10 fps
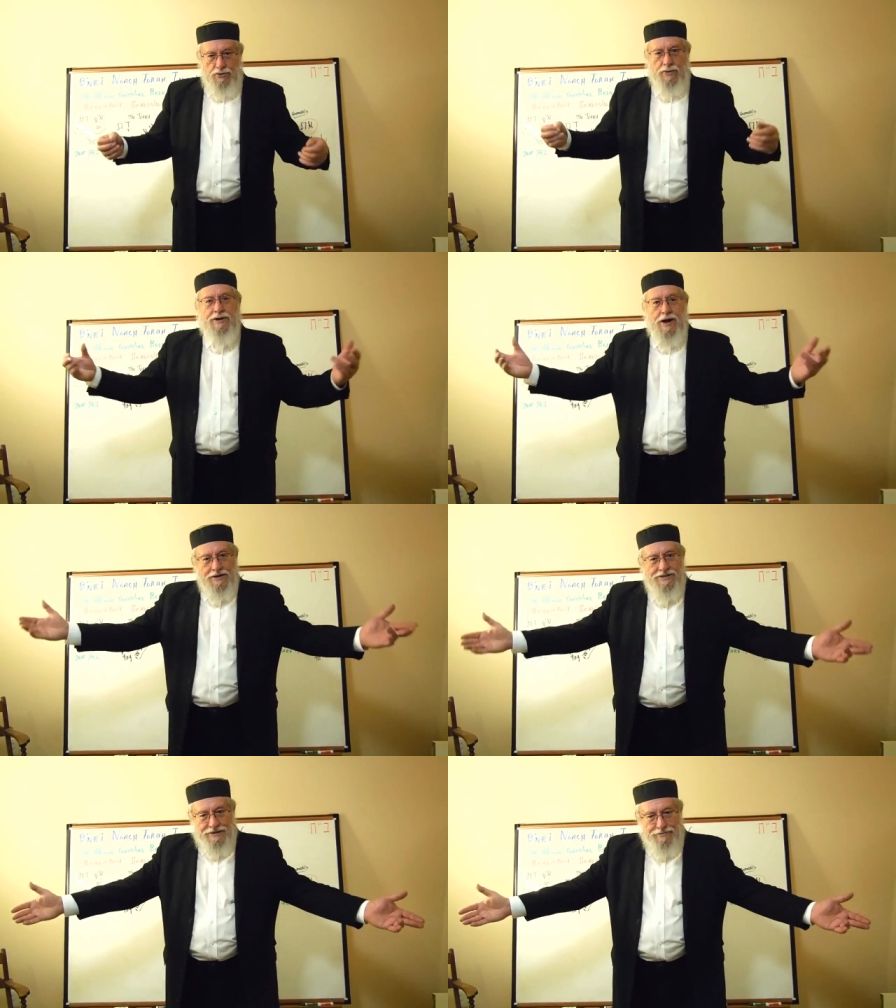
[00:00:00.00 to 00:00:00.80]
to do what
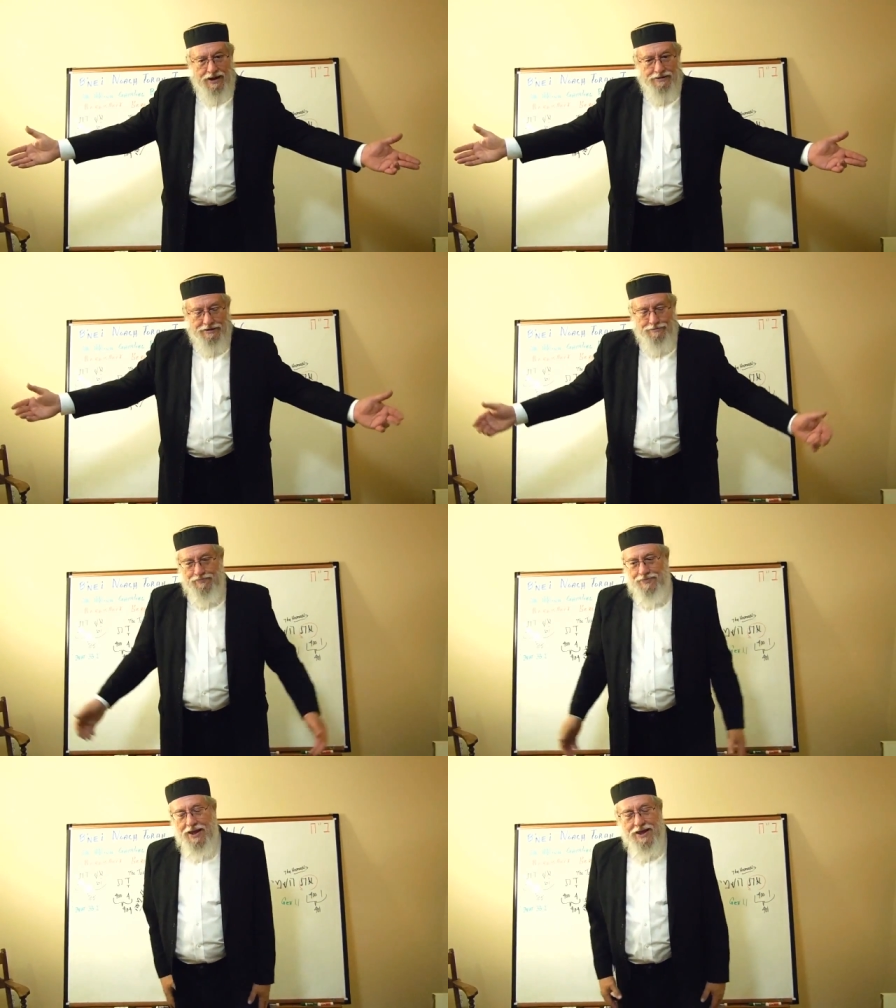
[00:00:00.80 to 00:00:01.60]
God has commanded.
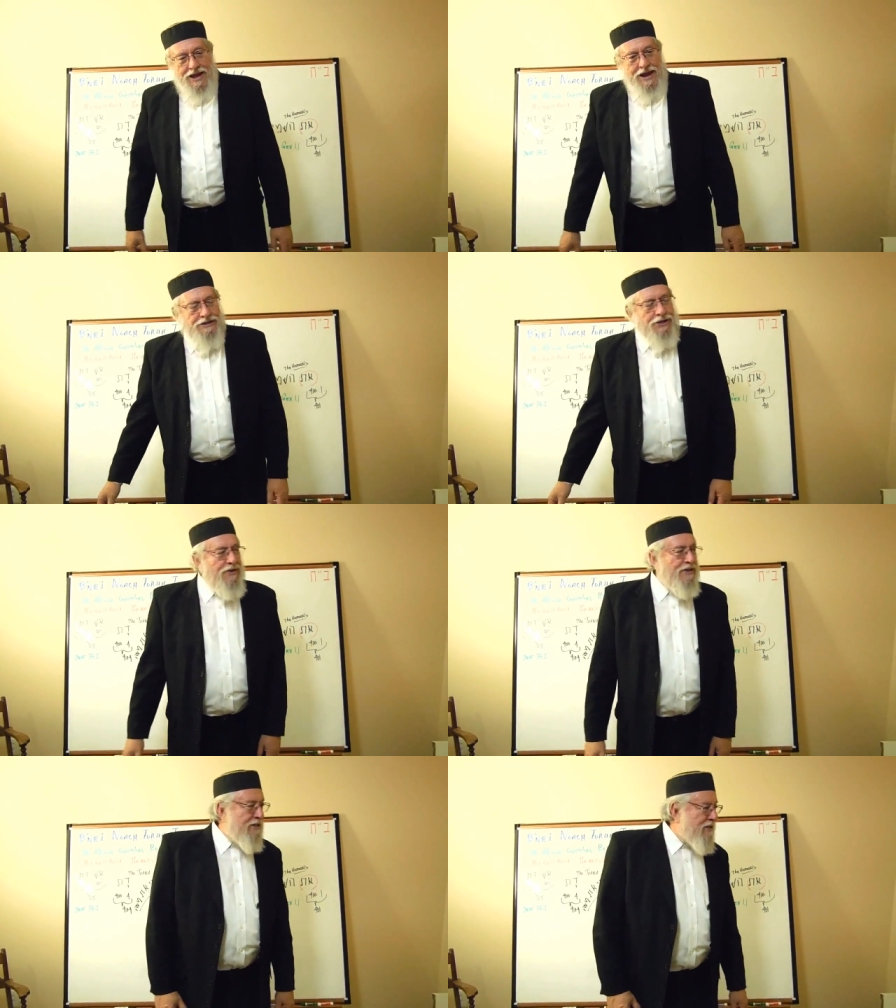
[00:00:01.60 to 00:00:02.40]
And
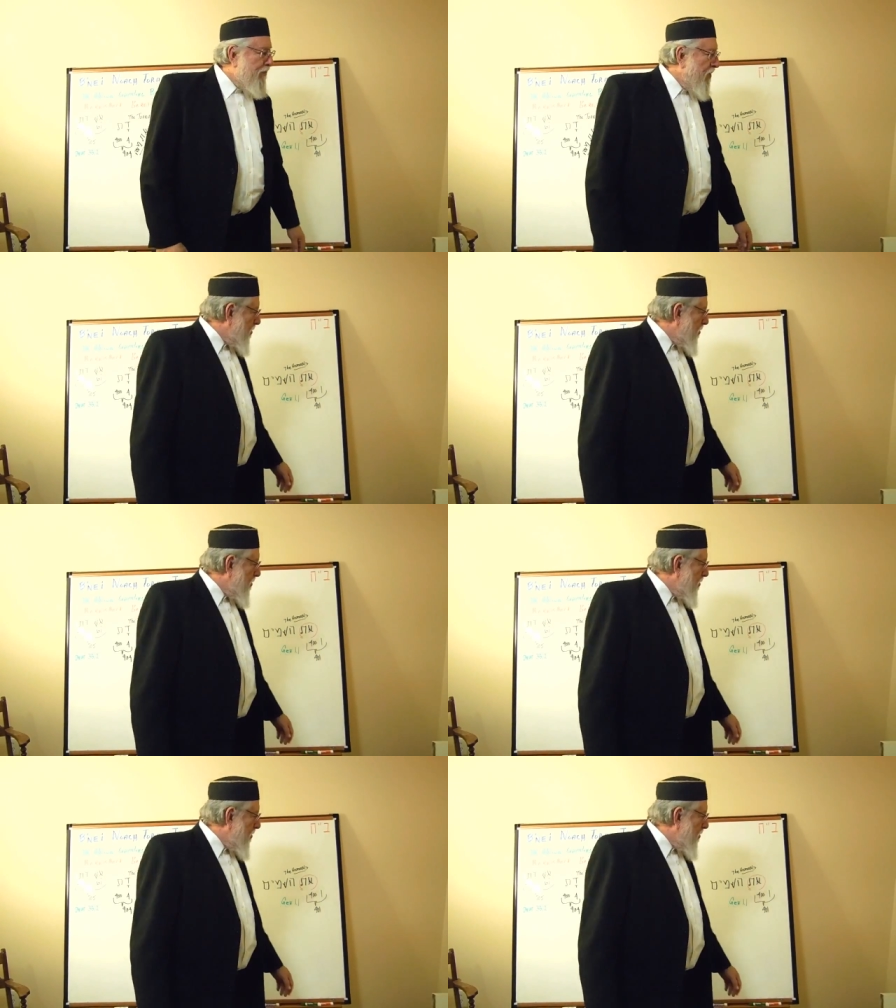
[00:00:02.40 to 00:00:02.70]
so this is the